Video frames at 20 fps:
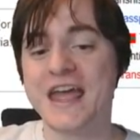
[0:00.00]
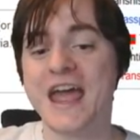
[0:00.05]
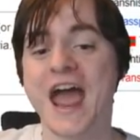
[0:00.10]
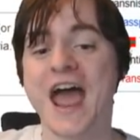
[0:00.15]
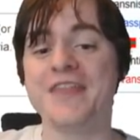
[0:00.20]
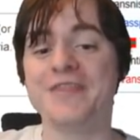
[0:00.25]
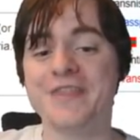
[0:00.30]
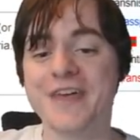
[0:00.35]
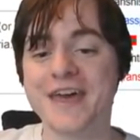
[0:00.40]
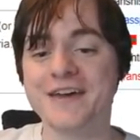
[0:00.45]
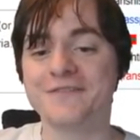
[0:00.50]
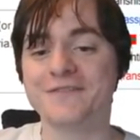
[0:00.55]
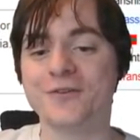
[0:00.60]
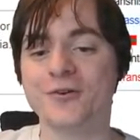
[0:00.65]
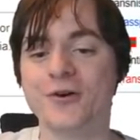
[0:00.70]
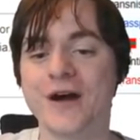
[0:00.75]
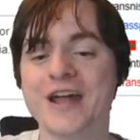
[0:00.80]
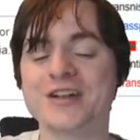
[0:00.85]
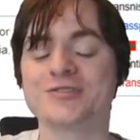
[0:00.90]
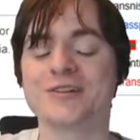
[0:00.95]
and
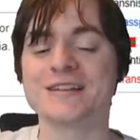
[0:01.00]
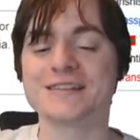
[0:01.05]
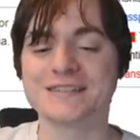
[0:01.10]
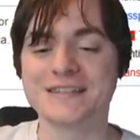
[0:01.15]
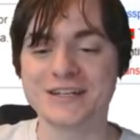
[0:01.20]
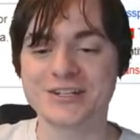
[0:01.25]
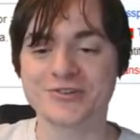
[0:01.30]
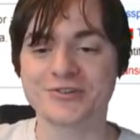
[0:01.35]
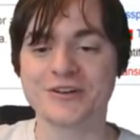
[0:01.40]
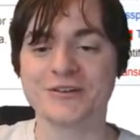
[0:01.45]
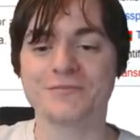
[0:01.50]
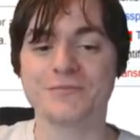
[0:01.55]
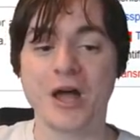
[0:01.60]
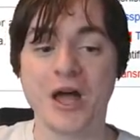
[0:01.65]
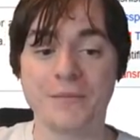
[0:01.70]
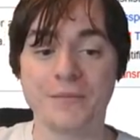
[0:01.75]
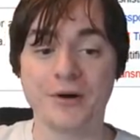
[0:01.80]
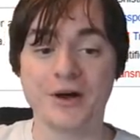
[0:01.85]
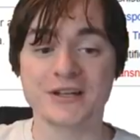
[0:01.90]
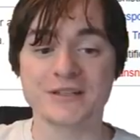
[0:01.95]
therefore a Transnistrian
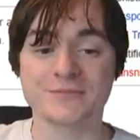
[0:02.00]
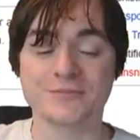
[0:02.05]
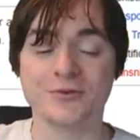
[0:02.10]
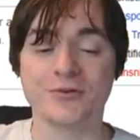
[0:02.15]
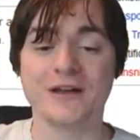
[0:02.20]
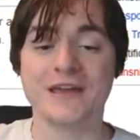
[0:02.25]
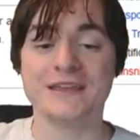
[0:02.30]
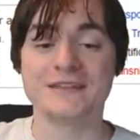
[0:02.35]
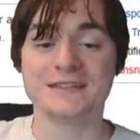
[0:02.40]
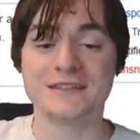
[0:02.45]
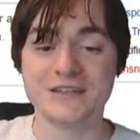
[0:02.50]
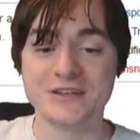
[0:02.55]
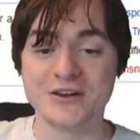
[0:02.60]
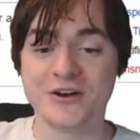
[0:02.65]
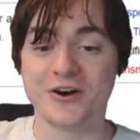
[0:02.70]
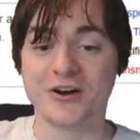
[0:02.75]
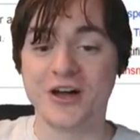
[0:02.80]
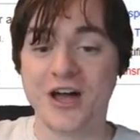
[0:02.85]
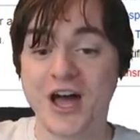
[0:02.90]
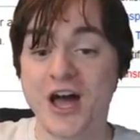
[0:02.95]
passport is
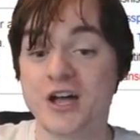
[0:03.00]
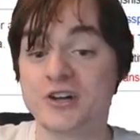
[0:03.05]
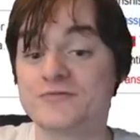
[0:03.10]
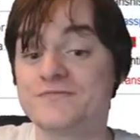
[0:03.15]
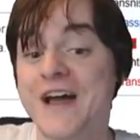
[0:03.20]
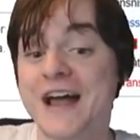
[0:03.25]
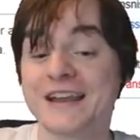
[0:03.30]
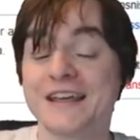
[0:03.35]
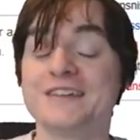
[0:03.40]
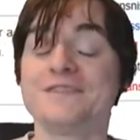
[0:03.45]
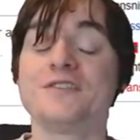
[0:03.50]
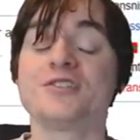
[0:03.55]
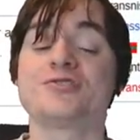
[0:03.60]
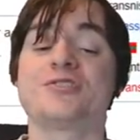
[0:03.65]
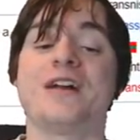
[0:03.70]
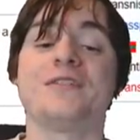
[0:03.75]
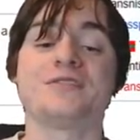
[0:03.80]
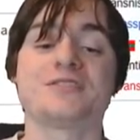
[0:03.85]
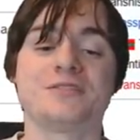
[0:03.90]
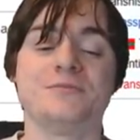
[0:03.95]
not valid for
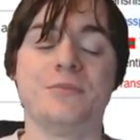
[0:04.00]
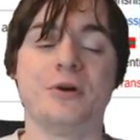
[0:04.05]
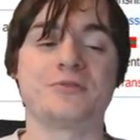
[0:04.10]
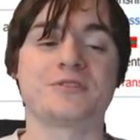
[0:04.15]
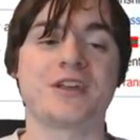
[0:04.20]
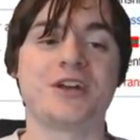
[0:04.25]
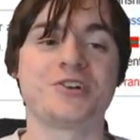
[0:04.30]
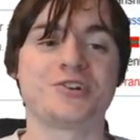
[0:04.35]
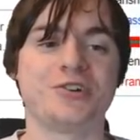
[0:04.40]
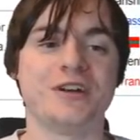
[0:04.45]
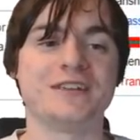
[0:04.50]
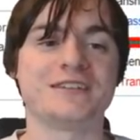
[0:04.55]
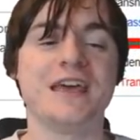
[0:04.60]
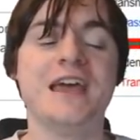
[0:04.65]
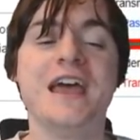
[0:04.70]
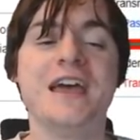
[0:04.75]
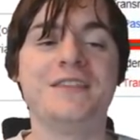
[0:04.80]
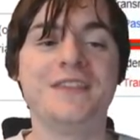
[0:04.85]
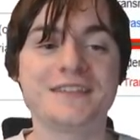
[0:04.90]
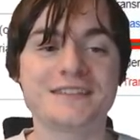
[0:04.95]
travels to most countries.
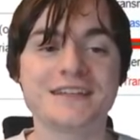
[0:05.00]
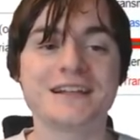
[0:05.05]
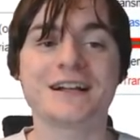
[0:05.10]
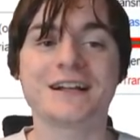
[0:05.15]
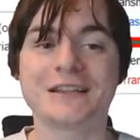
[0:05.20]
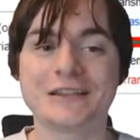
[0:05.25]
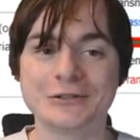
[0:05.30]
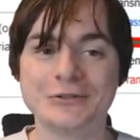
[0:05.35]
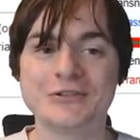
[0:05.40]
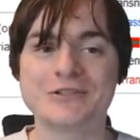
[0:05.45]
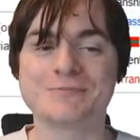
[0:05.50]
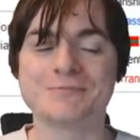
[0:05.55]
This includes,